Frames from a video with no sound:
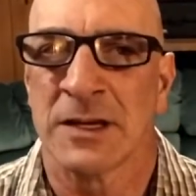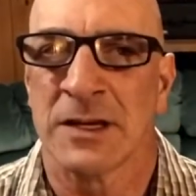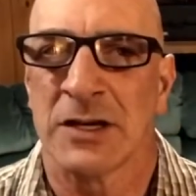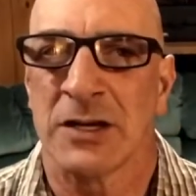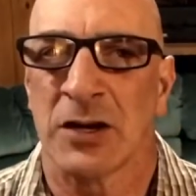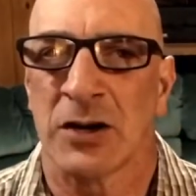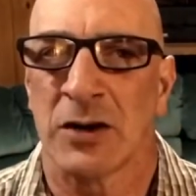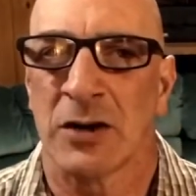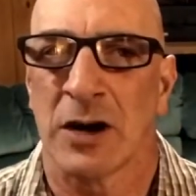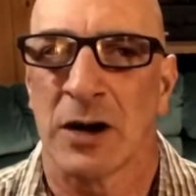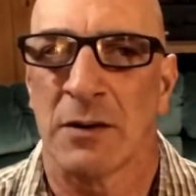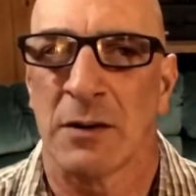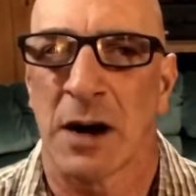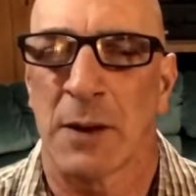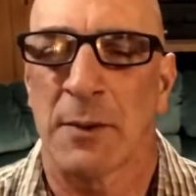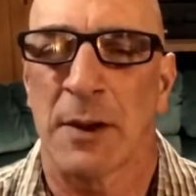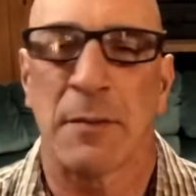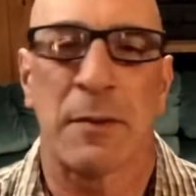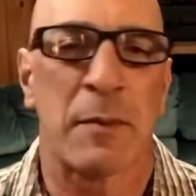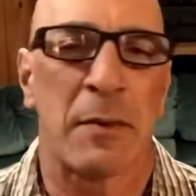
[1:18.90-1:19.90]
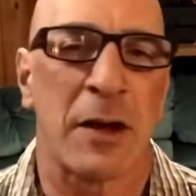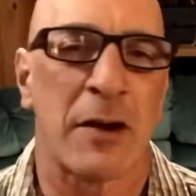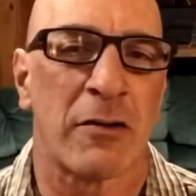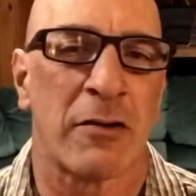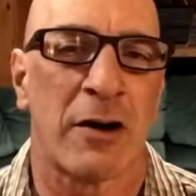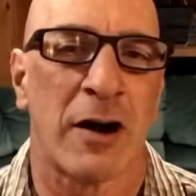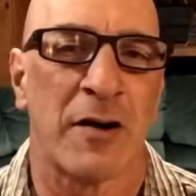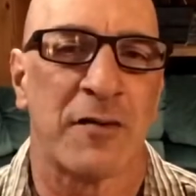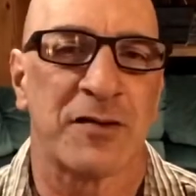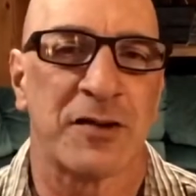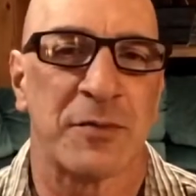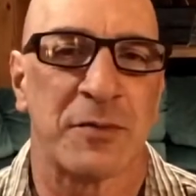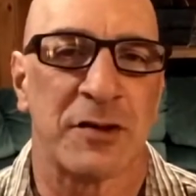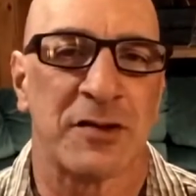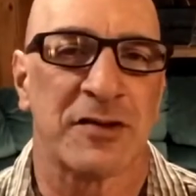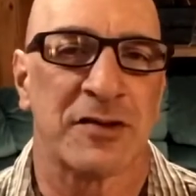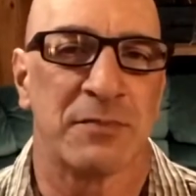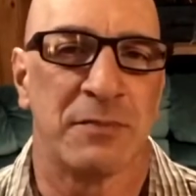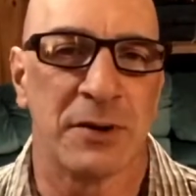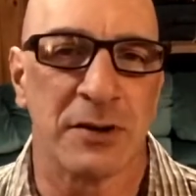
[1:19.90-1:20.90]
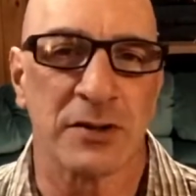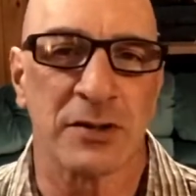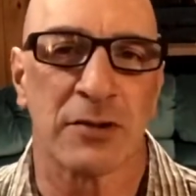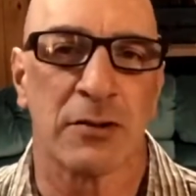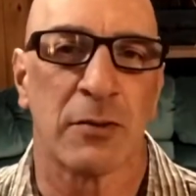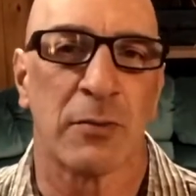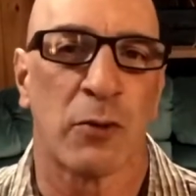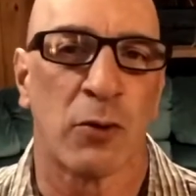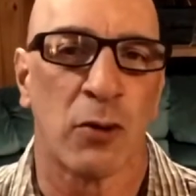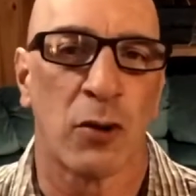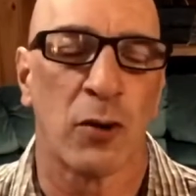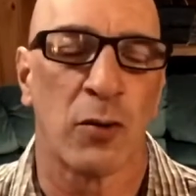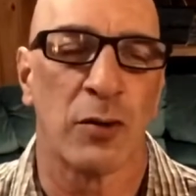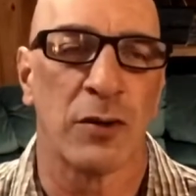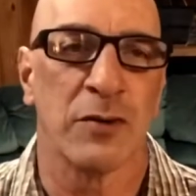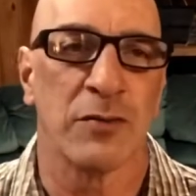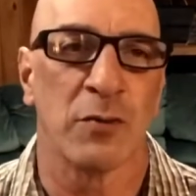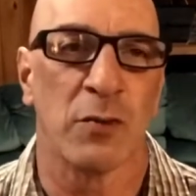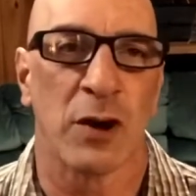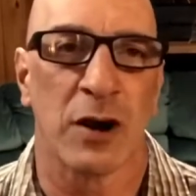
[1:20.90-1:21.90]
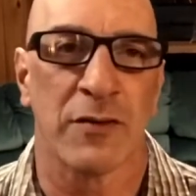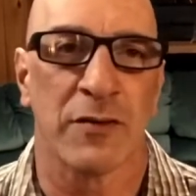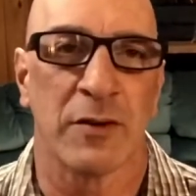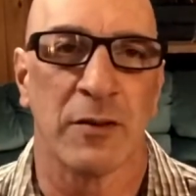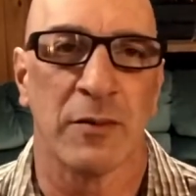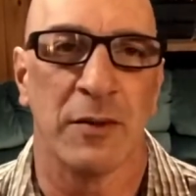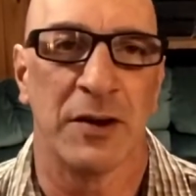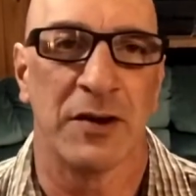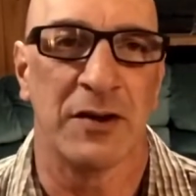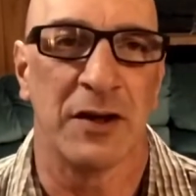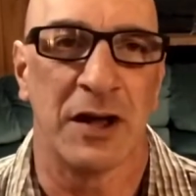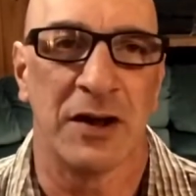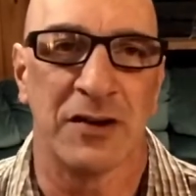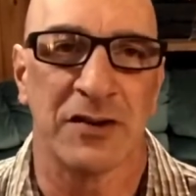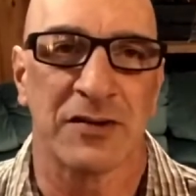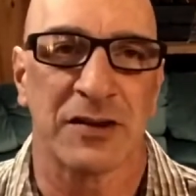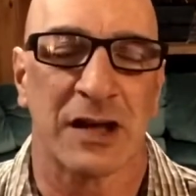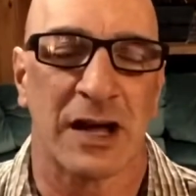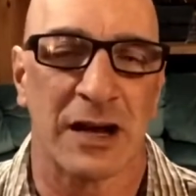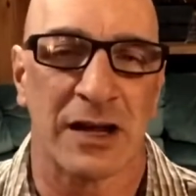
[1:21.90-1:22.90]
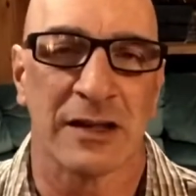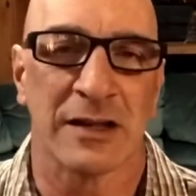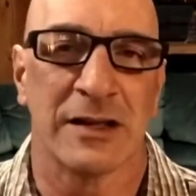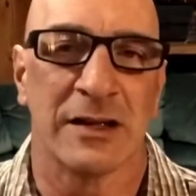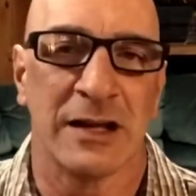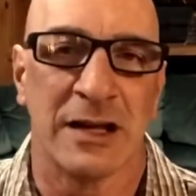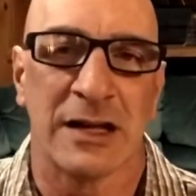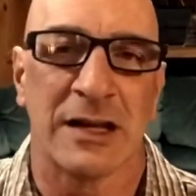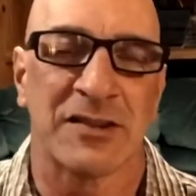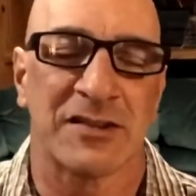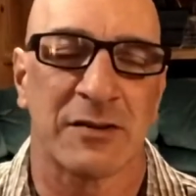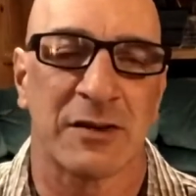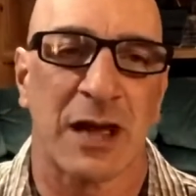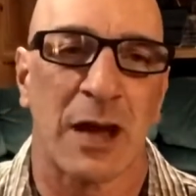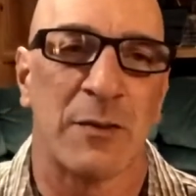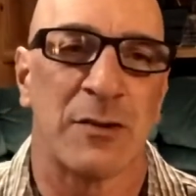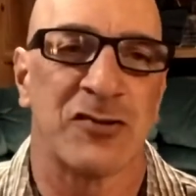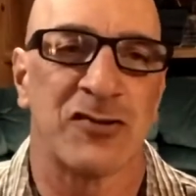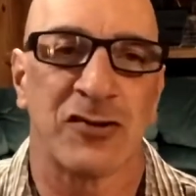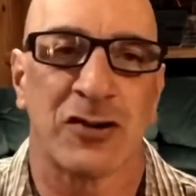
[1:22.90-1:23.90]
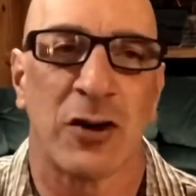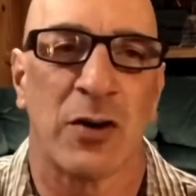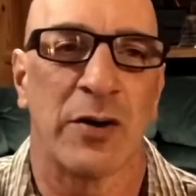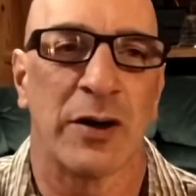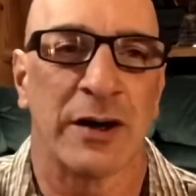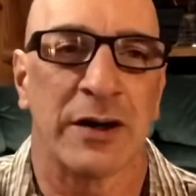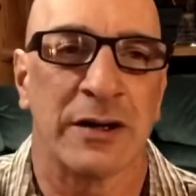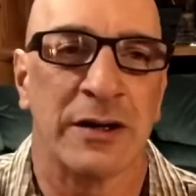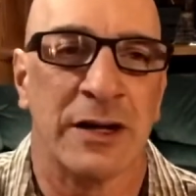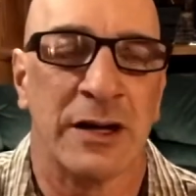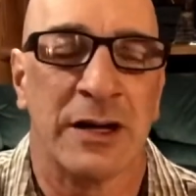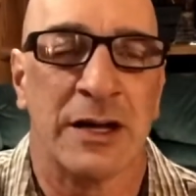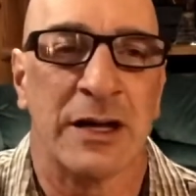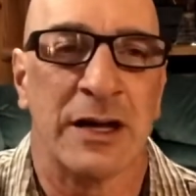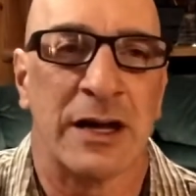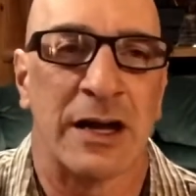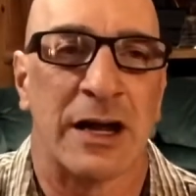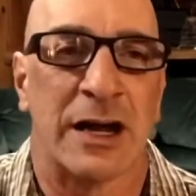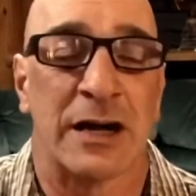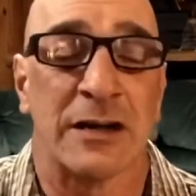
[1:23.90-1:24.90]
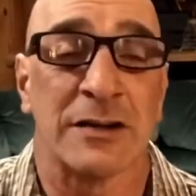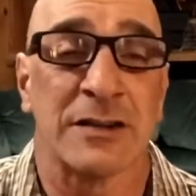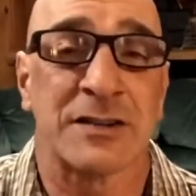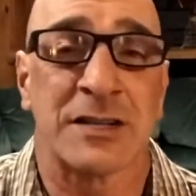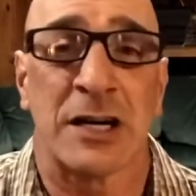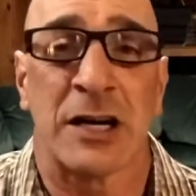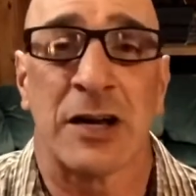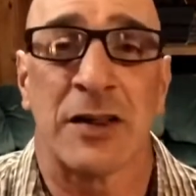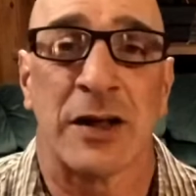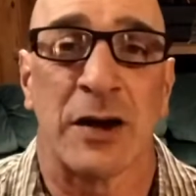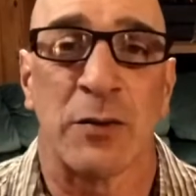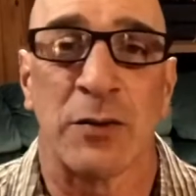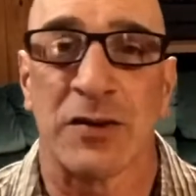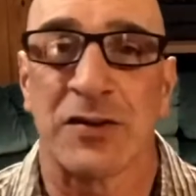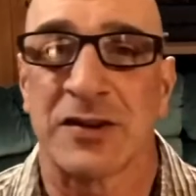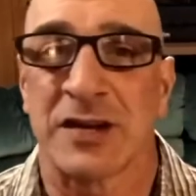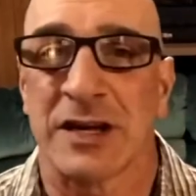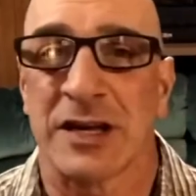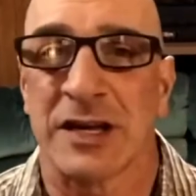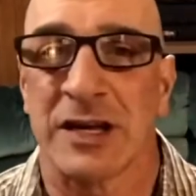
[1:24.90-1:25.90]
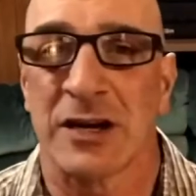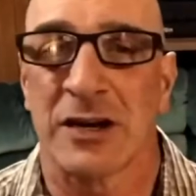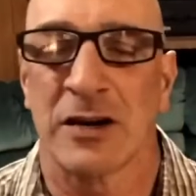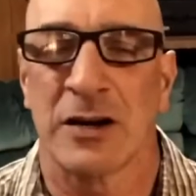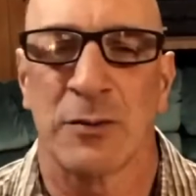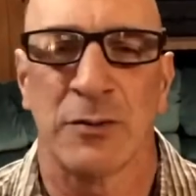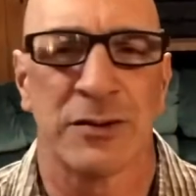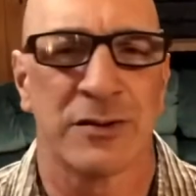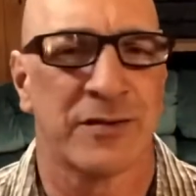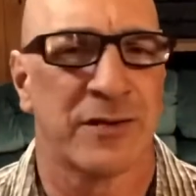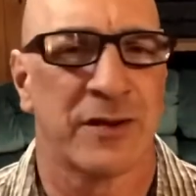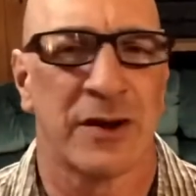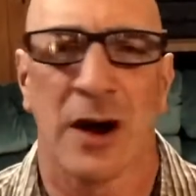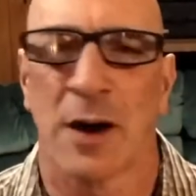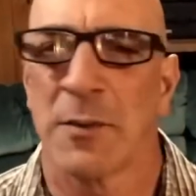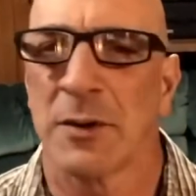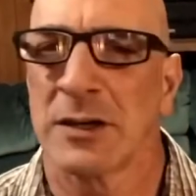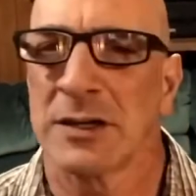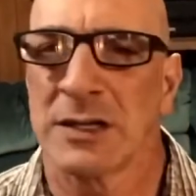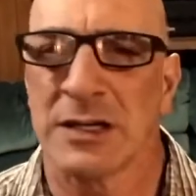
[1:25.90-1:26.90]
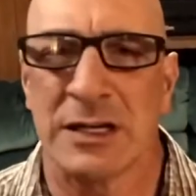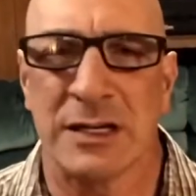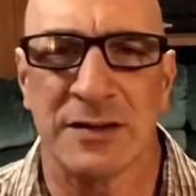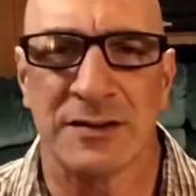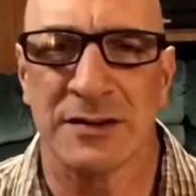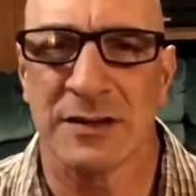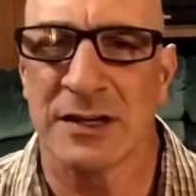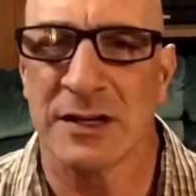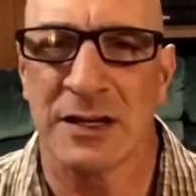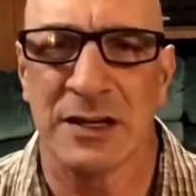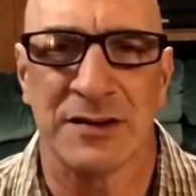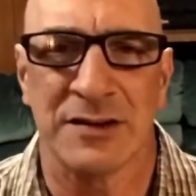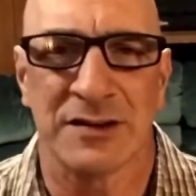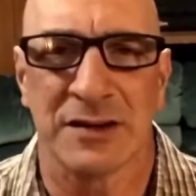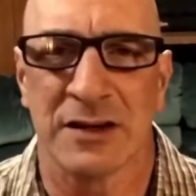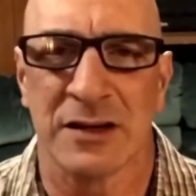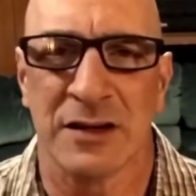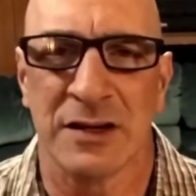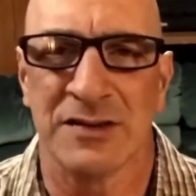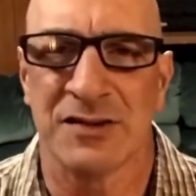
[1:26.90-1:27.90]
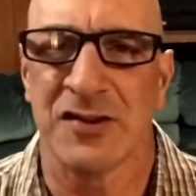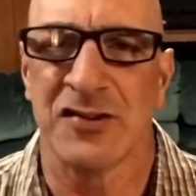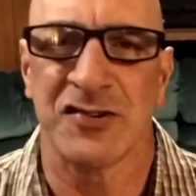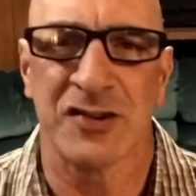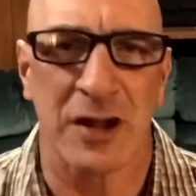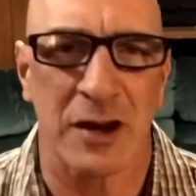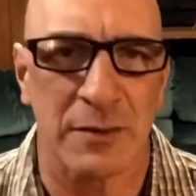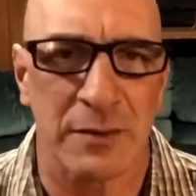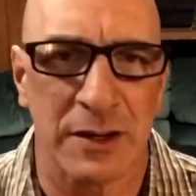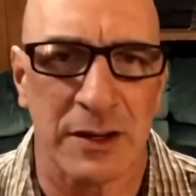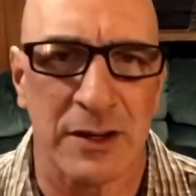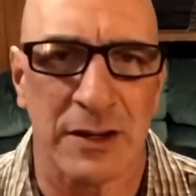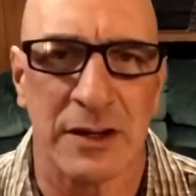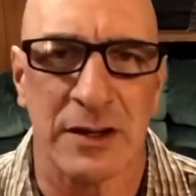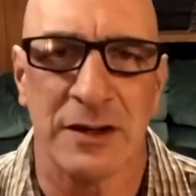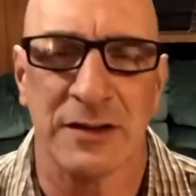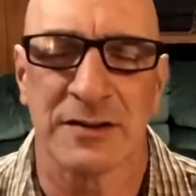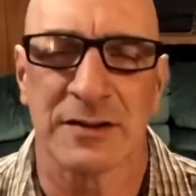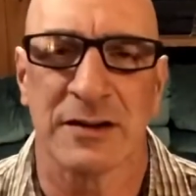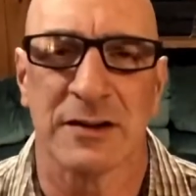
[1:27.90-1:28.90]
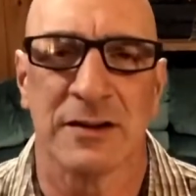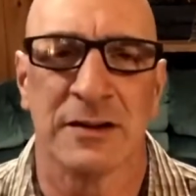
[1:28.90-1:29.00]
you know, I may be better off to just build a rapport with one of them and just kind of get some chemistry going. And I'll just tell you that with Tahir, it was phenomenally easy. He's a gentleman. He's